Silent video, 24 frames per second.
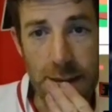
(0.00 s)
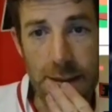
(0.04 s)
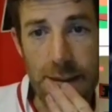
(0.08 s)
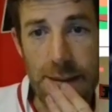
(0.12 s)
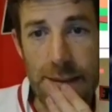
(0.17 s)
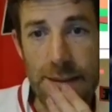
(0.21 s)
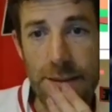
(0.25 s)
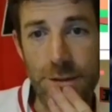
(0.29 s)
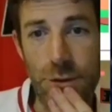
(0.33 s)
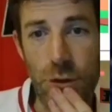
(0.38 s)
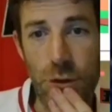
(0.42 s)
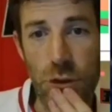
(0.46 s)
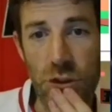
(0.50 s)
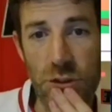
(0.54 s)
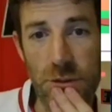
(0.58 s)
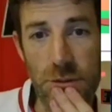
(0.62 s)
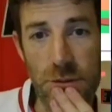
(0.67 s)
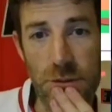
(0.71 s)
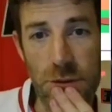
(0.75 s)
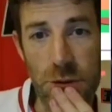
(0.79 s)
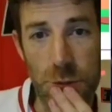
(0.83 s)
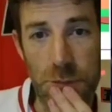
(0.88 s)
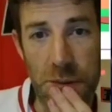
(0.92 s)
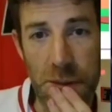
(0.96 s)

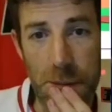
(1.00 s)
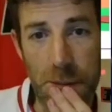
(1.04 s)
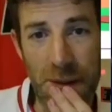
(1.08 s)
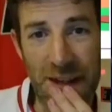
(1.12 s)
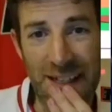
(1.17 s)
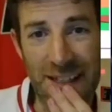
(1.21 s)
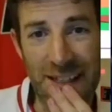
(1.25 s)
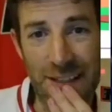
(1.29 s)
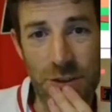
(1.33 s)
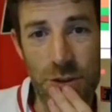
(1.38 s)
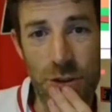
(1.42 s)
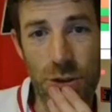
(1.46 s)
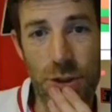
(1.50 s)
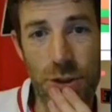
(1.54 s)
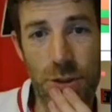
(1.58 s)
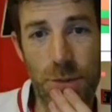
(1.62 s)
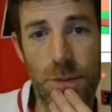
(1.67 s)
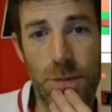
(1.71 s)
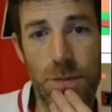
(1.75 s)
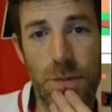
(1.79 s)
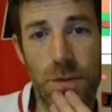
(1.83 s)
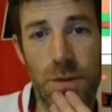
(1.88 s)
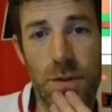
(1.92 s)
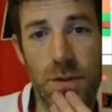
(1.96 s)
I'll be playing
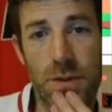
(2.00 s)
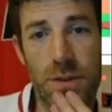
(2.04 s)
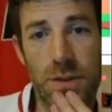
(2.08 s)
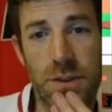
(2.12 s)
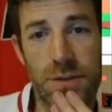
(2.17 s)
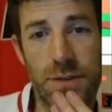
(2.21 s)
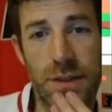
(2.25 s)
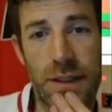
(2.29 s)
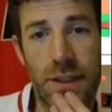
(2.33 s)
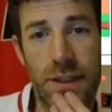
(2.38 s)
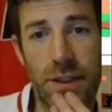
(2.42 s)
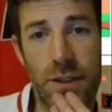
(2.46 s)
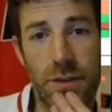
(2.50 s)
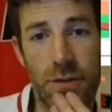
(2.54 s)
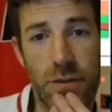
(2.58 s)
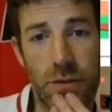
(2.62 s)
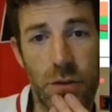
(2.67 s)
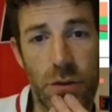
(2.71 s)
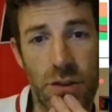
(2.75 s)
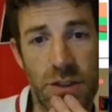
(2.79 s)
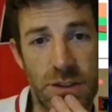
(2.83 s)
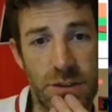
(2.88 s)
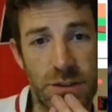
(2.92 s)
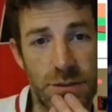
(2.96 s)
Tottenham defender and
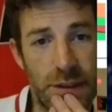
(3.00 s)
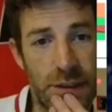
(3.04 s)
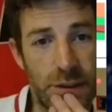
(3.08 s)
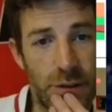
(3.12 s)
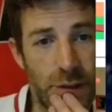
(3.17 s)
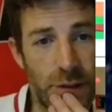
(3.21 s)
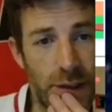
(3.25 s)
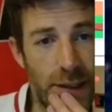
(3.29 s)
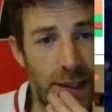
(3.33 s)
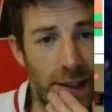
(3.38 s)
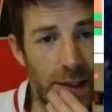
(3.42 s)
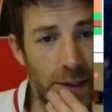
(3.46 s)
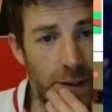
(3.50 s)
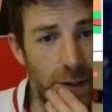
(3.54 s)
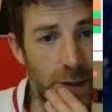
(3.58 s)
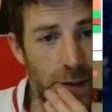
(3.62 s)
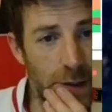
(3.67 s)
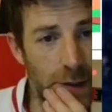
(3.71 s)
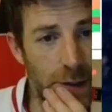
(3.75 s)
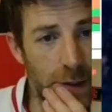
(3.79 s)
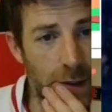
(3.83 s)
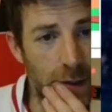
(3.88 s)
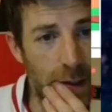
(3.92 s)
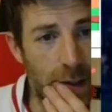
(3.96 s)
Forest defender again,
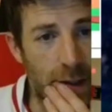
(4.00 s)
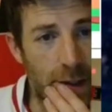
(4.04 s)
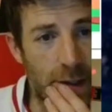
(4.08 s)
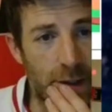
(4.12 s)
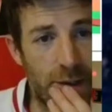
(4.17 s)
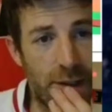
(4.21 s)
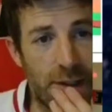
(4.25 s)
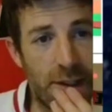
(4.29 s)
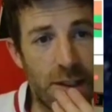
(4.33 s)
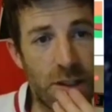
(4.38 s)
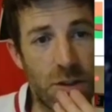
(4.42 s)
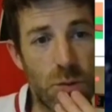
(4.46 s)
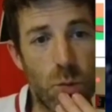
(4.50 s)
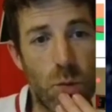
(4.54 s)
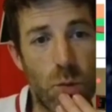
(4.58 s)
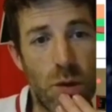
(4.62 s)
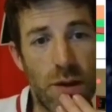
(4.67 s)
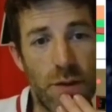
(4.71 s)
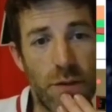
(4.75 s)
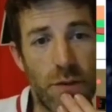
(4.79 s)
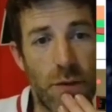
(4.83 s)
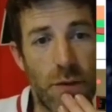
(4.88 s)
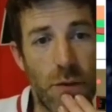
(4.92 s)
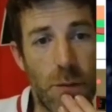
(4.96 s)
and then it's
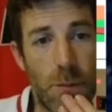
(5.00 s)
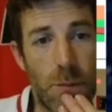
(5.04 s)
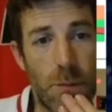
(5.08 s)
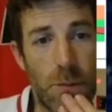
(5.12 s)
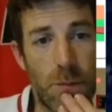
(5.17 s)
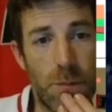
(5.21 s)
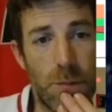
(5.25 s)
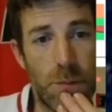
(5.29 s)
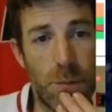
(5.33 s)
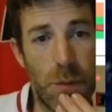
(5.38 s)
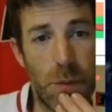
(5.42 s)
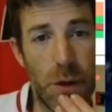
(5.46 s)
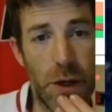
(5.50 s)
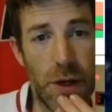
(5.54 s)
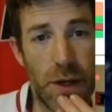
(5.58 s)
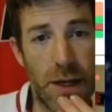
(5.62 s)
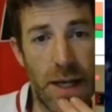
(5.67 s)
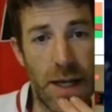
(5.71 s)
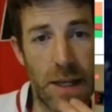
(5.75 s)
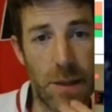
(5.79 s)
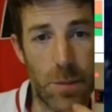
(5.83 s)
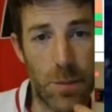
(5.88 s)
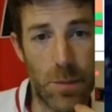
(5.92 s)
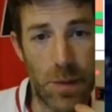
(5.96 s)
1 from
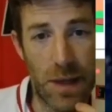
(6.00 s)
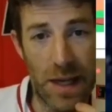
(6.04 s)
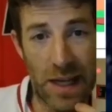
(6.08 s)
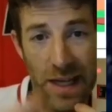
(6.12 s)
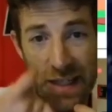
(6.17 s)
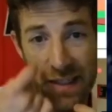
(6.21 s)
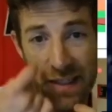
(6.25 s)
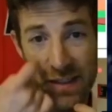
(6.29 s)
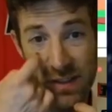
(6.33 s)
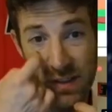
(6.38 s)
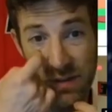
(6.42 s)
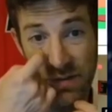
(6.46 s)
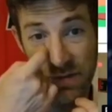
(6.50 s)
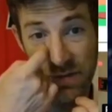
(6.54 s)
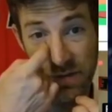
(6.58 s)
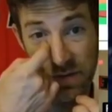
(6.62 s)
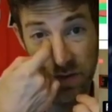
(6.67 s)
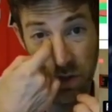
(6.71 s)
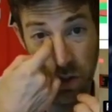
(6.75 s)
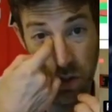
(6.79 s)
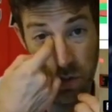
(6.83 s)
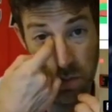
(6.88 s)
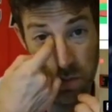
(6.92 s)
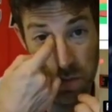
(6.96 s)
Burnley, Palace, and
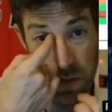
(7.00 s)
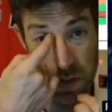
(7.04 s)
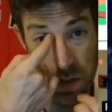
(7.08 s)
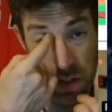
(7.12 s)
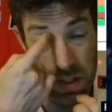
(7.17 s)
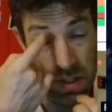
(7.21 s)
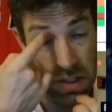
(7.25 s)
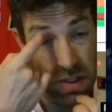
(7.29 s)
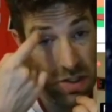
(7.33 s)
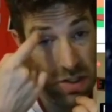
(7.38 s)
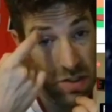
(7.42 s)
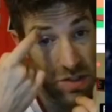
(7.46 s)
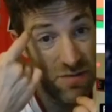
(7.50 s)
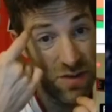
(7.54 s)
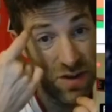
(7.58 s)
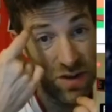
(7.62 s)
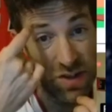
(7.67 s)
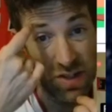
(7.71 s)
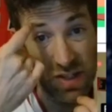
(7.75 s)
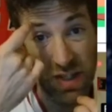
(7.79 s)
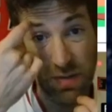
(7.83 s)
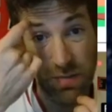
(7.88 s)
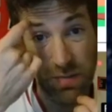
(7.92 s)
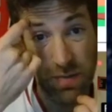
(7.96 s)
Fulham. The
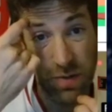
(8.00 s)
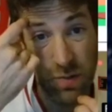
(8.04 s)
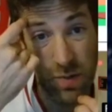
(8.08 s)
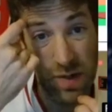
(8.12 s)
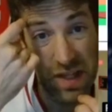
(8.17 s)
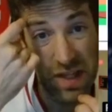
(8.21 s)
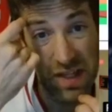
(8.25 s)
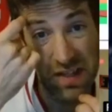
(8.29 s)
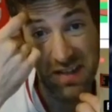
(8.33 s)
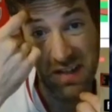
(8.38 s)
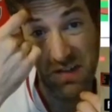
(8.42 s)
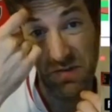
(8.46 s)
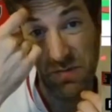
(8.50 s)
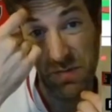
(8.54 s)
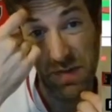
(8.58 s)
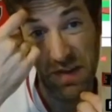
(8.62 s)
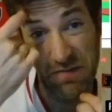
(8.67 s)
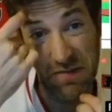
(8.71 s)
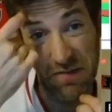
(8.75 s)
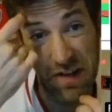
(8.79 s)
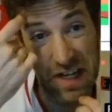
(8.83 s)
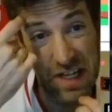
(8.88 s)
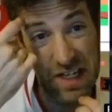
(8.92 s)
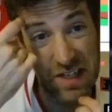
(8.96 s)
first couple of weeks, it will
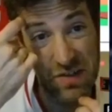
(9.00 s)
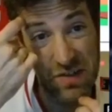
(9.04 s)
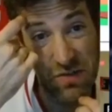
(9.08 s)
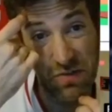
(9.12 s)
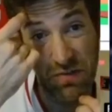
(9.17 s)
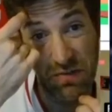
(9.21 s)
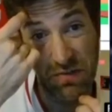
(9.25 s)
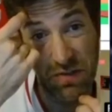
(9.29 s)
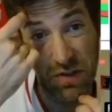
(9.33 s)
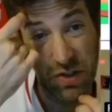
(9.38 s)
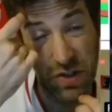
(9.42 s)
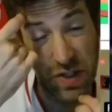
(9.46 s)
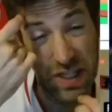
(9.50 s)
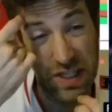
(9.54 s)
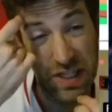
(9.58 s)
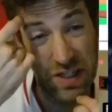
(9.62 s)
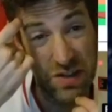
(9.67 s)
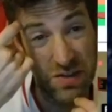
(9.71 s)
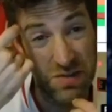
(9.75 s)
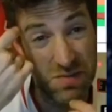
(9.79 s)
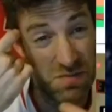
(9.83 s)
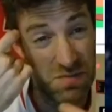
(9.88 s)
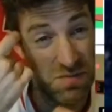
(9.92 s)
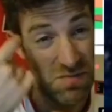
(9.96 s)
be really sort of looking
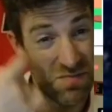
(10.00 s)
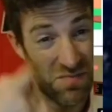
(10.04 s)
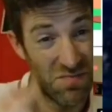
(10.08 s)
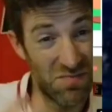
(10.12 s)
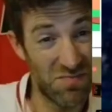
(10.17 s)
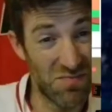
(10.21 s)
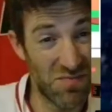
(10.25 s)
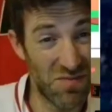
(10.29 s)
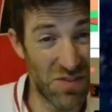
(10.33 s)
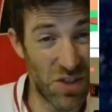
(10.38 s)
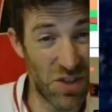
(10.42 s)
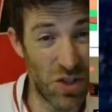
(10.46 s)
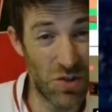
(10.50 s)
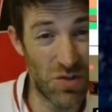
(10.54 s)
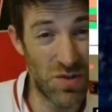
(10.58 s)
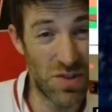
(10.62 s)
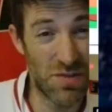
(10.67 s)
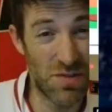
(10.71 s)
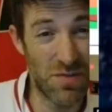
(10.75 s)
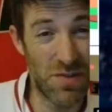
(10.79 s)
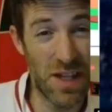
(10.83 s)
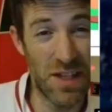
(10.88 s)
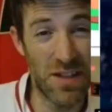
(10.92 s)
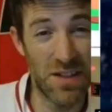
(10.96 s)
at whose
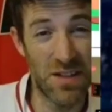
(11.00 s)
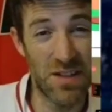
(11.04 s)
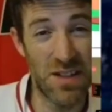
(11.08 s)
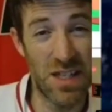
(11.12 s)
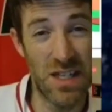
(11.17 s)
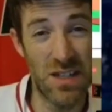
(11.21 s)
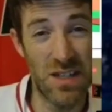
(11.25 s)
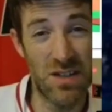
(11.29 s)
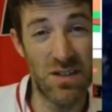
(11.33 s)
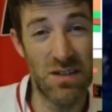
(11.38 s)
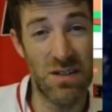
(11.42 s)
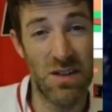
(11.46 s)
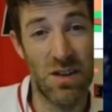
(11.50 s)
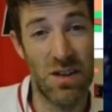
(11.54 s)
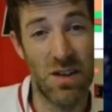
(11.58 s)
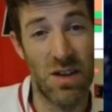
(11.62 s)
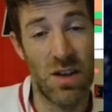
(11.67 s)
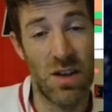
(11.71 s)
defence is